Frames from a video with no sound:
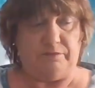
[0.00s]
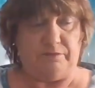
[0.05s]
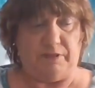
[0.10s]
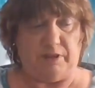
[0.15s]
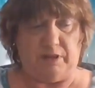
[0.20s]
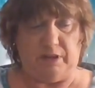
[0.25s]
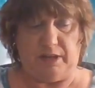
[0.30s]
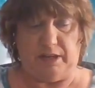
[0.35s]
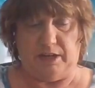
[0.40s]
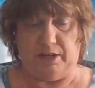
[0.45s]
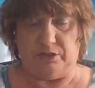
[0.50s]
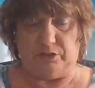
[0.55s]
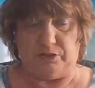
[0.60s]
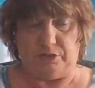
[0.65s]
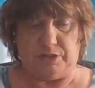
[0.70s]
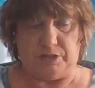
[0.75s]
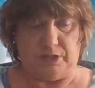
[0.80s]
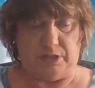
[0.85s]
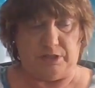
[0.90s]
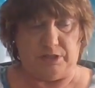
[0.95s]
It's a very
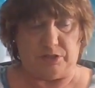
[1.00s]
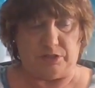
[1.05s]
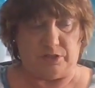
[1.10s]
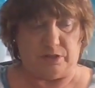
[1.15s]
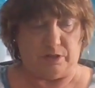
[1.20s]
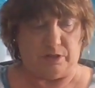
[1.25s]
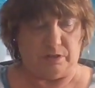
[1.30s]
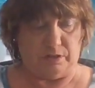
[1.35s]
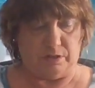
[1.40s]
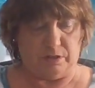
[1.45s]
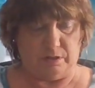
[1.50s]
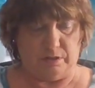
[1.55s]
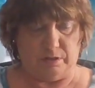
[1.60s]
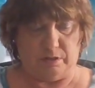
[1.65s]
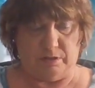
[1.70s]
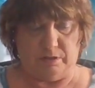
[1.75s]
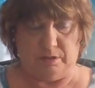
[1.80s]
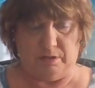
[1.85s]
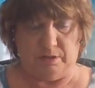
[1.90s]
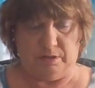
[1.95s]
interesting shirt.
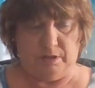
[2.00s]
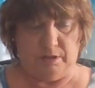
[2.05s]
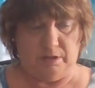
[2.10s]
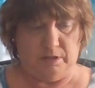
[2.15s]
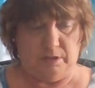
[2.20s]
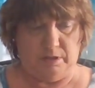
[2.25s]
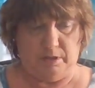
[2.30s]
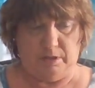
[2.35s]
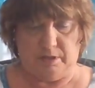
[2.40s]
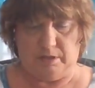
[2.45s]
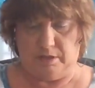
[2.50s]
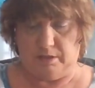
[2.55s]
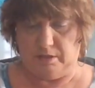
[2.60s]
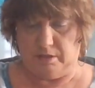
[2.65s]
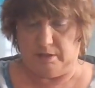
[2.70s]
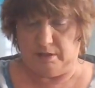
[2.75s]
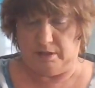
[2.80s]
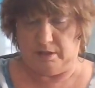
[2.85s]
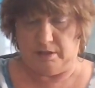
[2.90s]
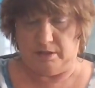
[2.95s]

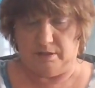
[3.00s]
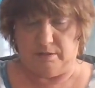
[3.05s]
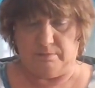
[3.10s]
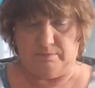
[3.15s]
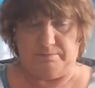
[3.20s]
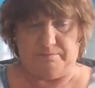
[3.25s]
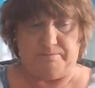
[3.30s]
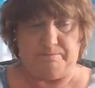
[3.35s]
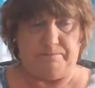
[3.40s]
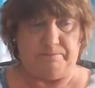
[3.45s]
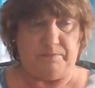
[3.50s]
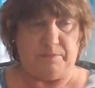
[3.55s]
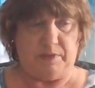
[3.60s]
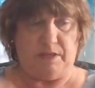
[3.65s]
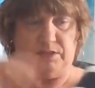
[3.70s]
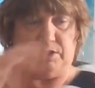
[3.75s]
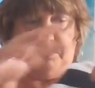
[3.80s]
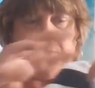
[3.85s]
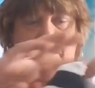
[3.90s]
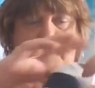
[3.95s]
Um,
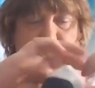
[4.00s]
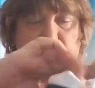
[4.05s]
it's